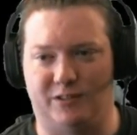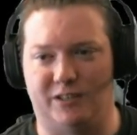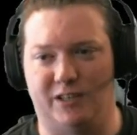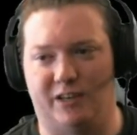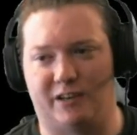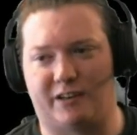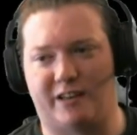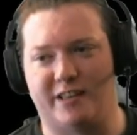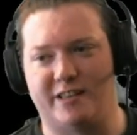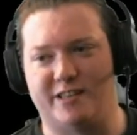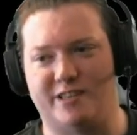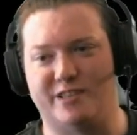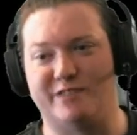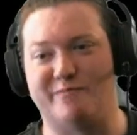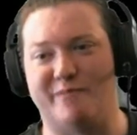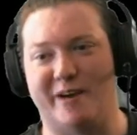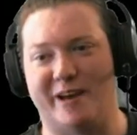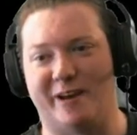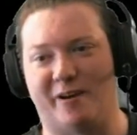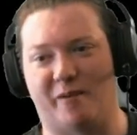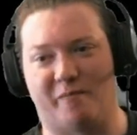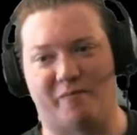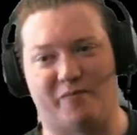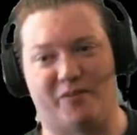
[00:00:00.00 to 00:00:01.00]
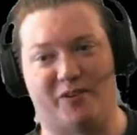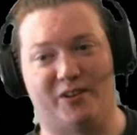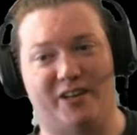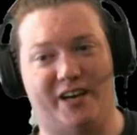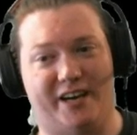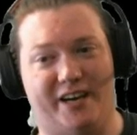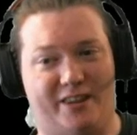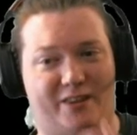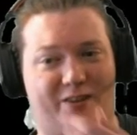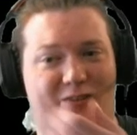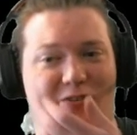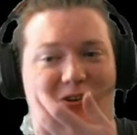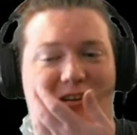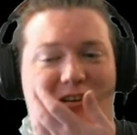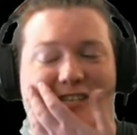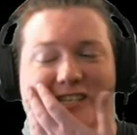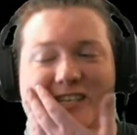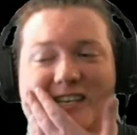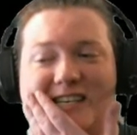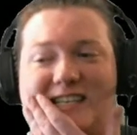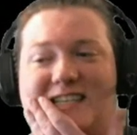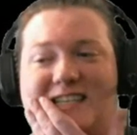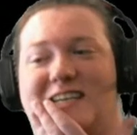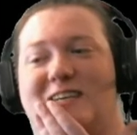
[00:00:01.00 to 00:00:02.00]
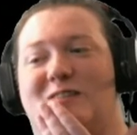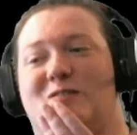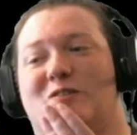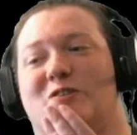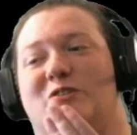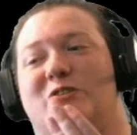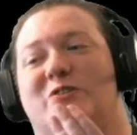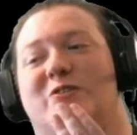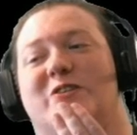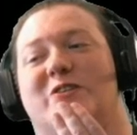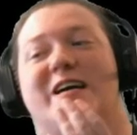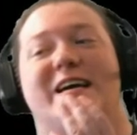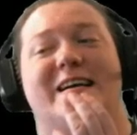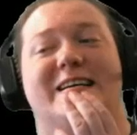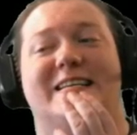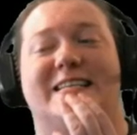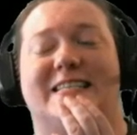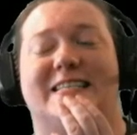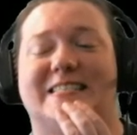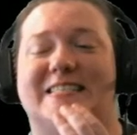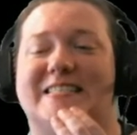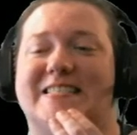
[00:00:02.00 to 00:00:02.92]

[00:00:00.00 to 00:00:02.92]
Duncan's been up for like 36 hours straight.